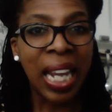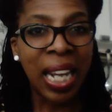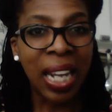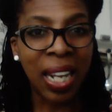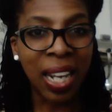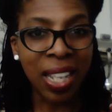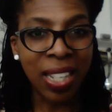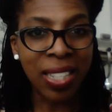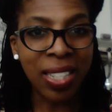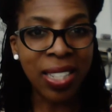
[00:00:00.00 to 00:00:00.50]

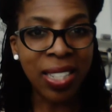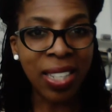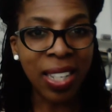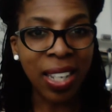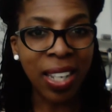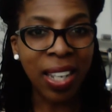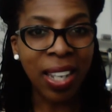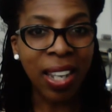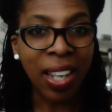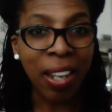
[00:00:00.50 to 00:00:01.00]
let's
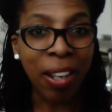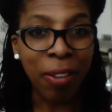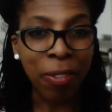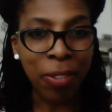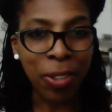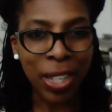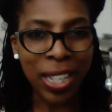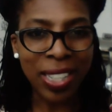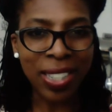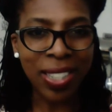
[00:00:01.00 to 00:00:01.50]
see
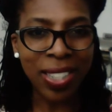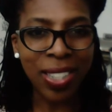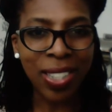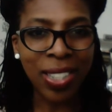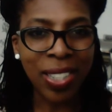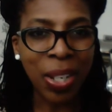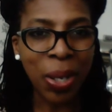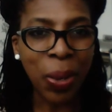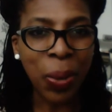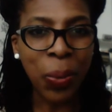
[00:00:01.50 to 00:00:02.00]
if
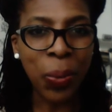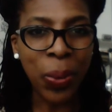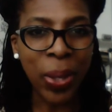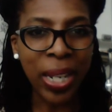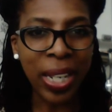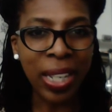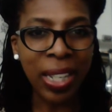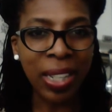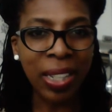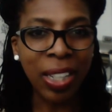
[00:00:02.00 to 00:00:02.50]
this
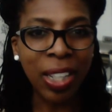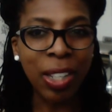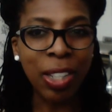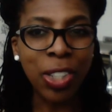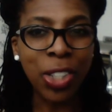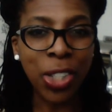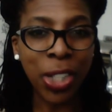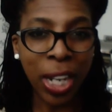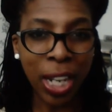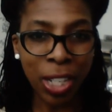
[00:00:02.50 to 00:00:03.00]
will
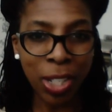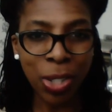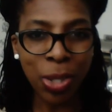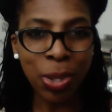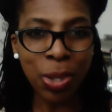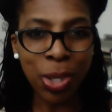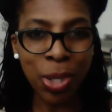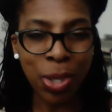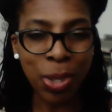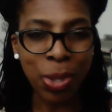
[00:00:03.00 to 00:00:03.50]
change
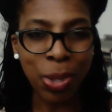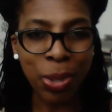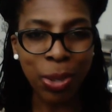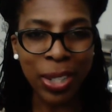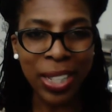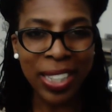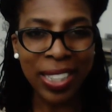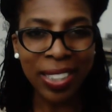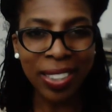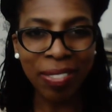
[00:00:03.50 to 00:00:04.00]
your
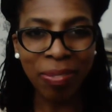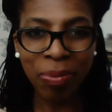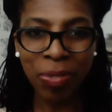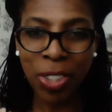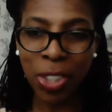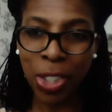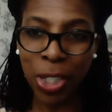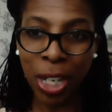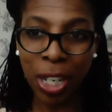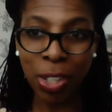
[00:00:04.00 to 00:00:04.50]
story,
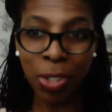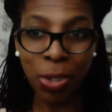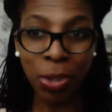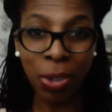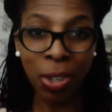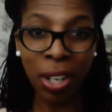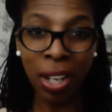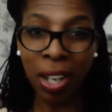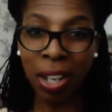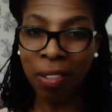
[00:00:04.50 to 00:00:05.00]
change
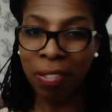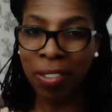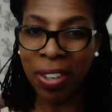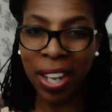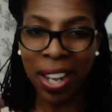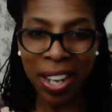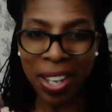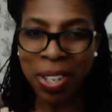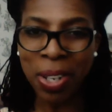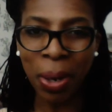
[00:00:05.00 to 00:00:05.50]
your life.
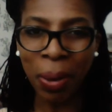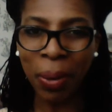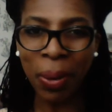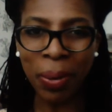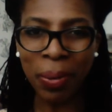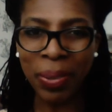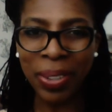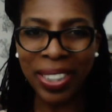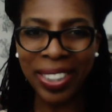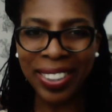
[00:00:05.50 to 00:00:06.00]
I know
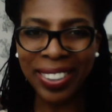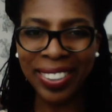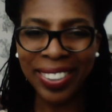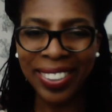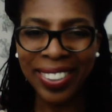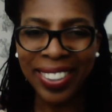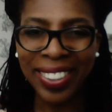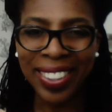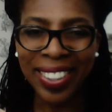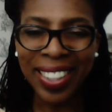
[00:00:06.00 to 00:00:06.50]
it will,
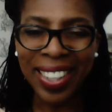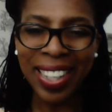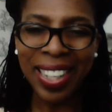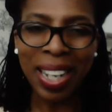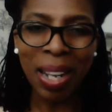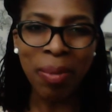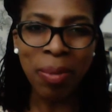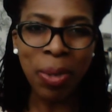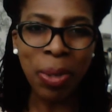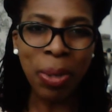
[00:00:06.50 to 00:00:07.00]
and
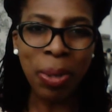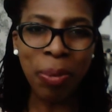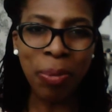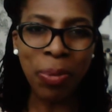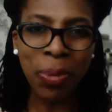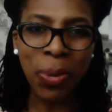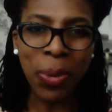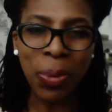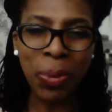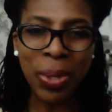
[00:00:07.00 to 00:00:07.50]
I'm looking
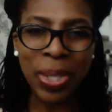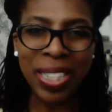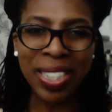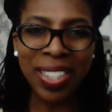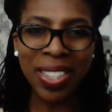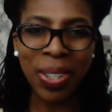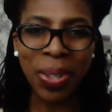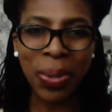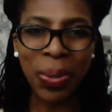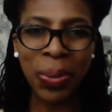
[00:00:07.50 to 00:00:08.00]
forward
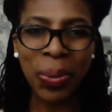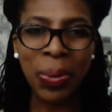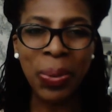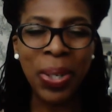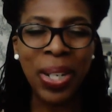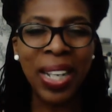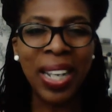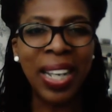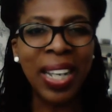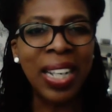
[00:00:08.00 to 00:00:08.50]
to
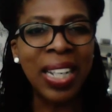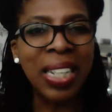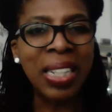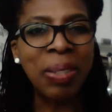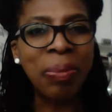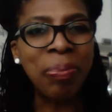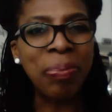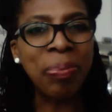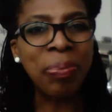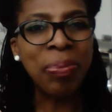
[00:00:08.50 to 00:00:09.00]

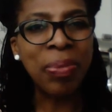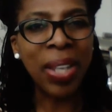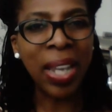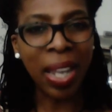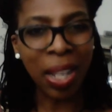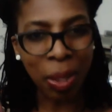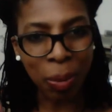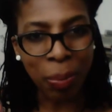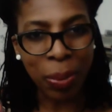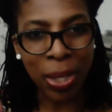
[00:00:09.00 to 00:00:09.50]

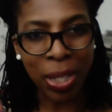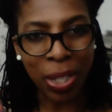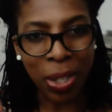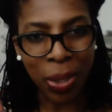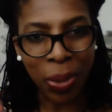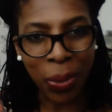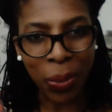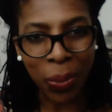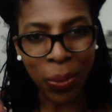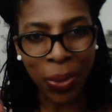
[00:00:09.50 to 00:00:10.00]
helping
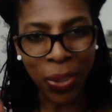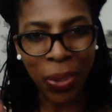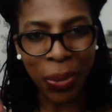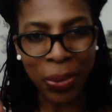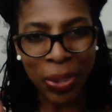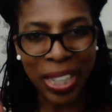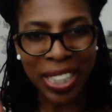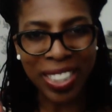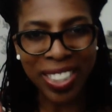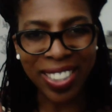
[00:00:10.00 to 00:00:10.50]
you
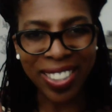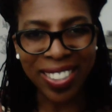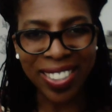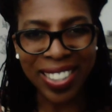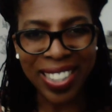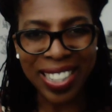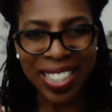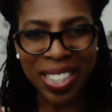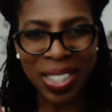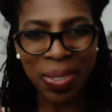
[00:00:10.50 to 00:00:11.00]
on that
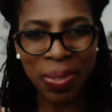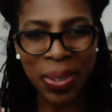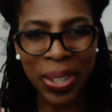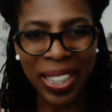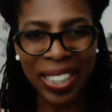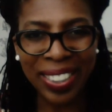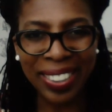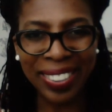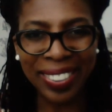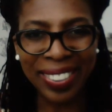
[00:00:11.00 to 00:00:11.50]
journey as
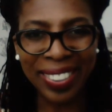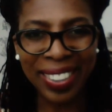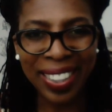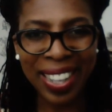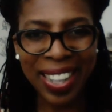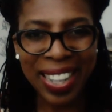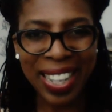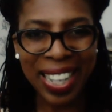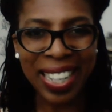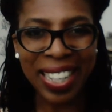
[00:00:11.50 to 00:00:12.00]
well.
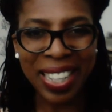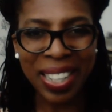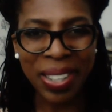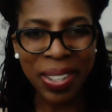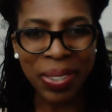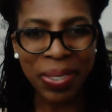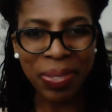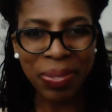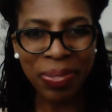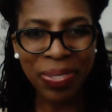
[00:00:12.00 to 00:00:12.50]
Thank
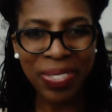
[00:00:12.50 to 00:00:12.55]
you.